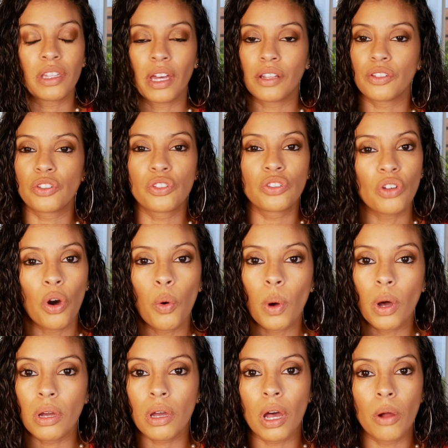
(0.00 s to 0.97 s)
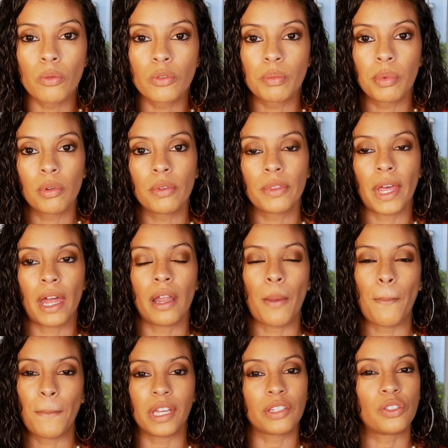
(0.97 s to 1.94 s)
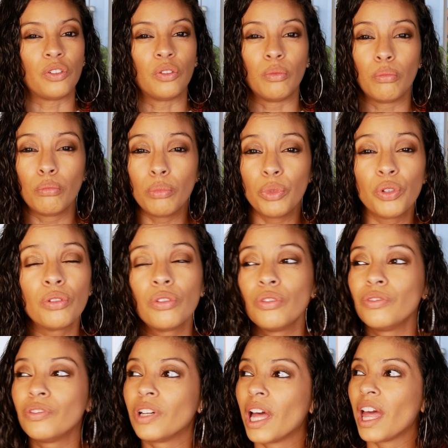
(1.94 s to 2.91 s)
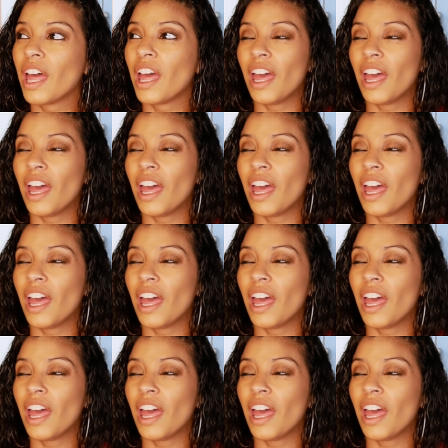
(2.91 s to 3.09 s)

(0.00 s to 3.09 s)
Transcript: that is so uncomfortable that it makes you move,